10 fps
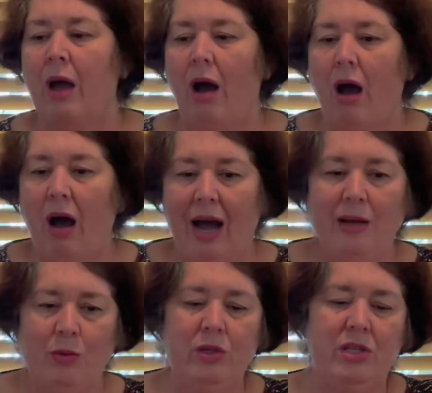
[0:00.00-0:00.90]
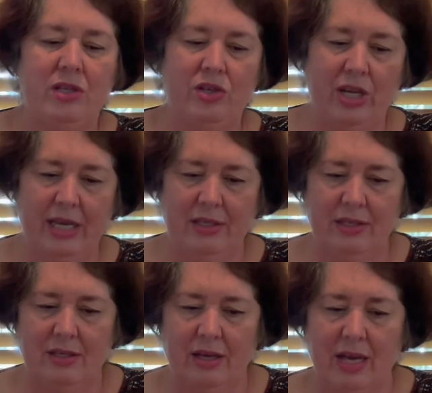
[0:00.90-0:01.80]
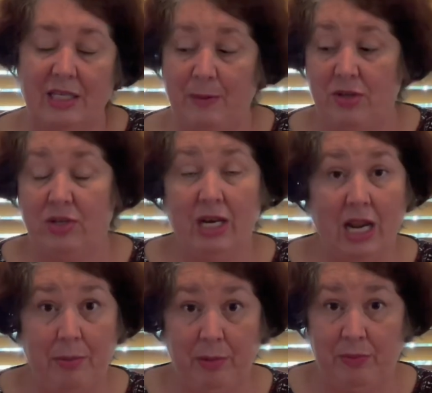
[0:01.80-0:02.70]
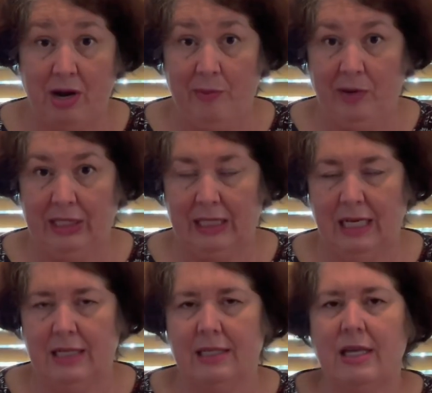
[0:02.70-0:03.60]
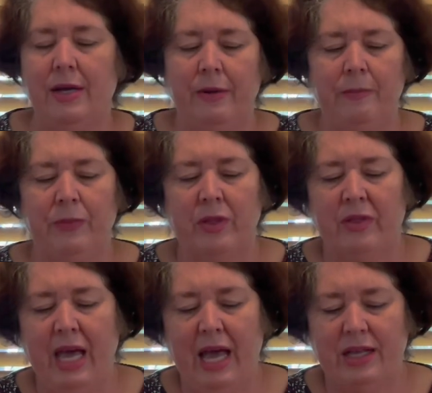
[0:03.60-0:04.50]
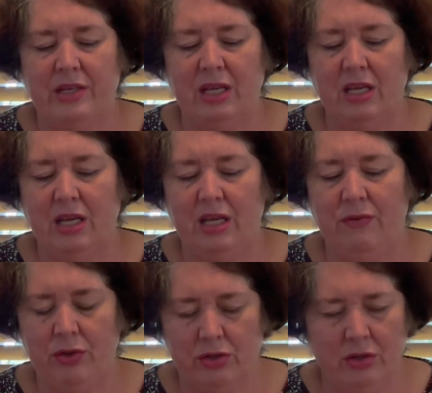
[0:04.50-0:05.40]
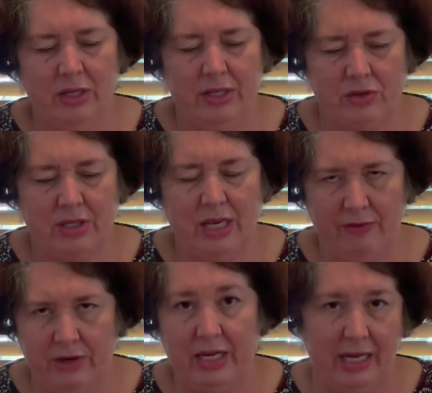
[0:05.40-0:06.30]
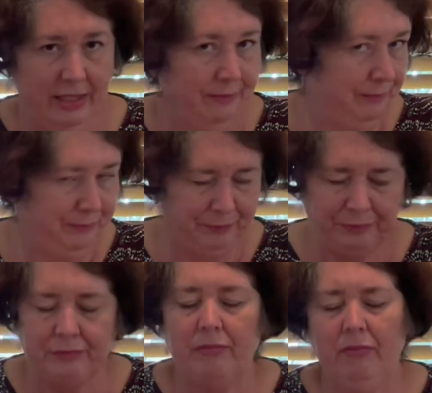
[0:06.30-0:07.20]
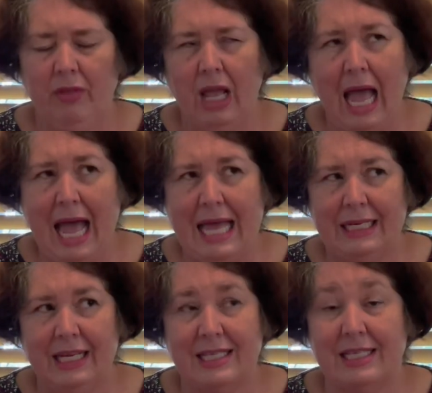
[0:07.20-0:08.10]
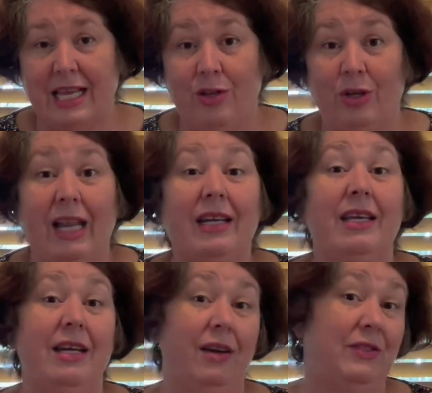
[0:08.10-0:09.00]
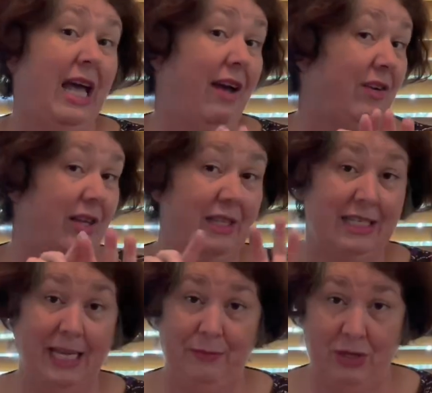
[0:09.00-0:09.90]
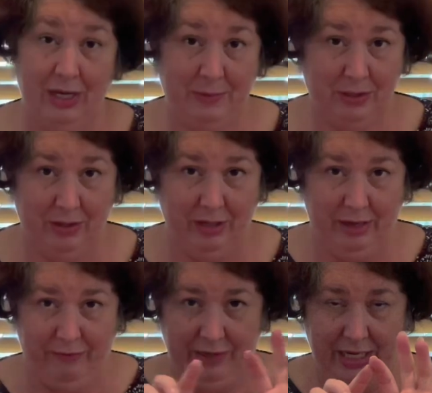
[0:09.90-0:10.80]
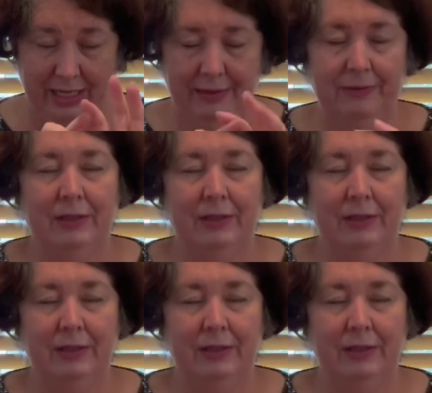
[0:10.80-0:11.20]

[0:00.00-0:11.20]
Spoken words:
I would suggest, especially in an upper primary class, that if you do literacy every day, and let's say you're lucky enough to have it at the same time slot every day,